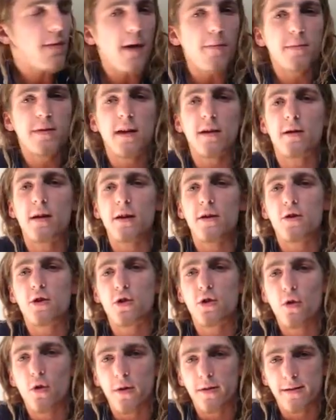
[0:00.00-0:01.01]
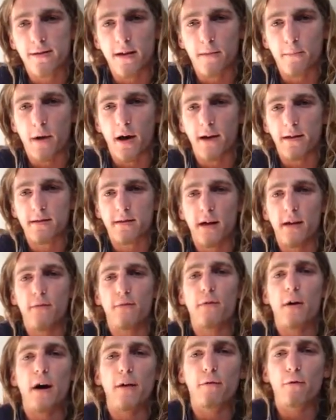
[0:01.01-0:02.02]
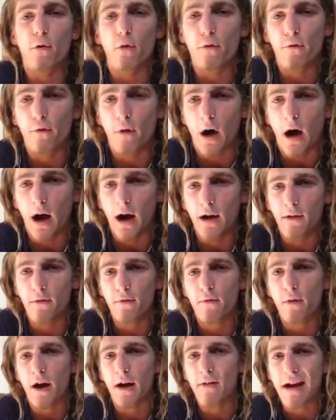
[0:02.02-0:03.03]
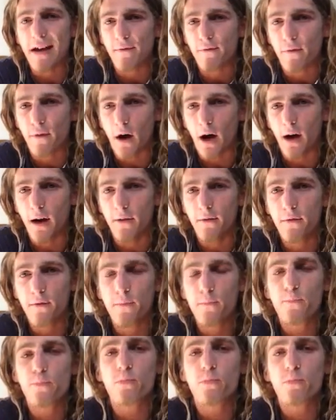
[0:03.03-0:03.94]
particularly Shure stick mics like 545, 585.